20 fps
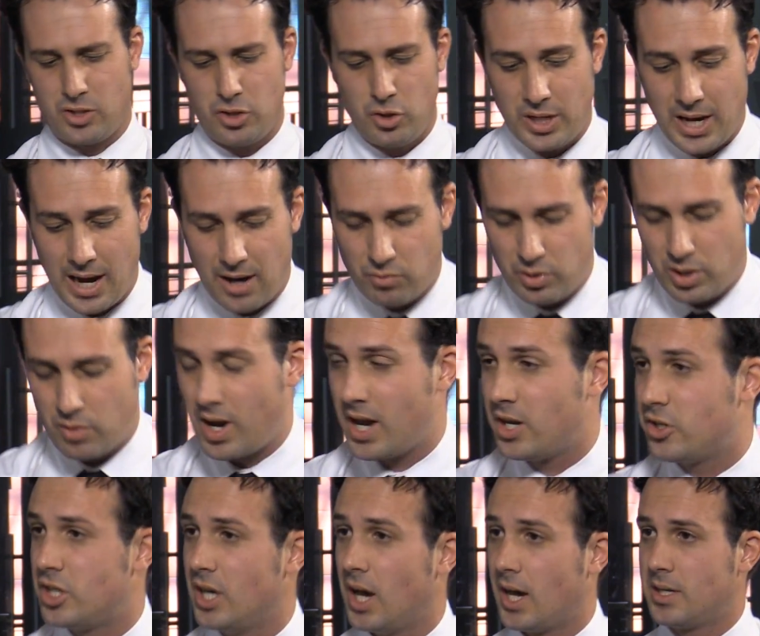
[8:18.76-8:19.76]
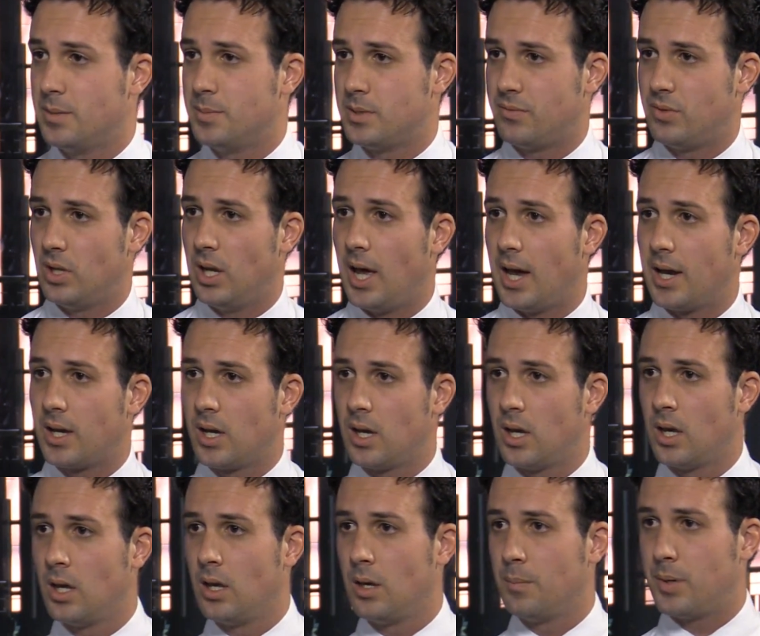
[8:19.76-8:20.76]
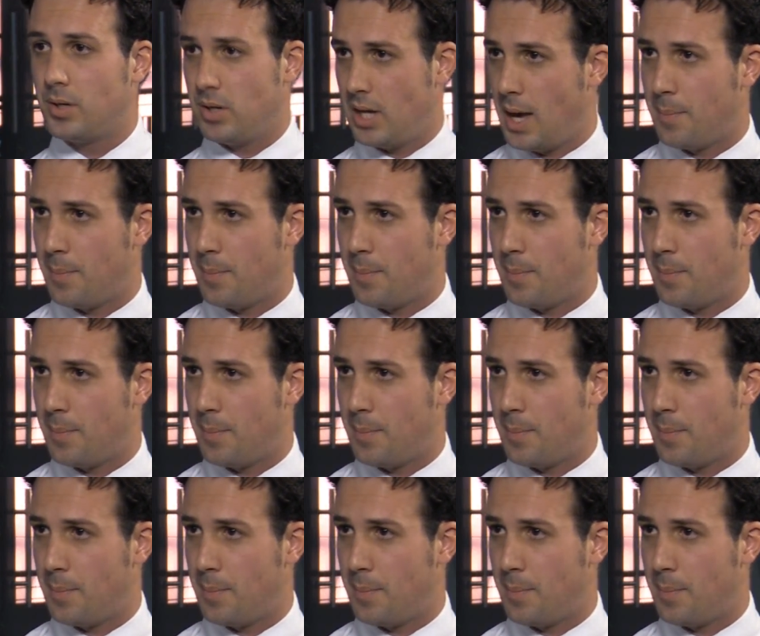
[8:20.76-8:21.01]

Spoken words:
so you can rearrange the items if you like. But are you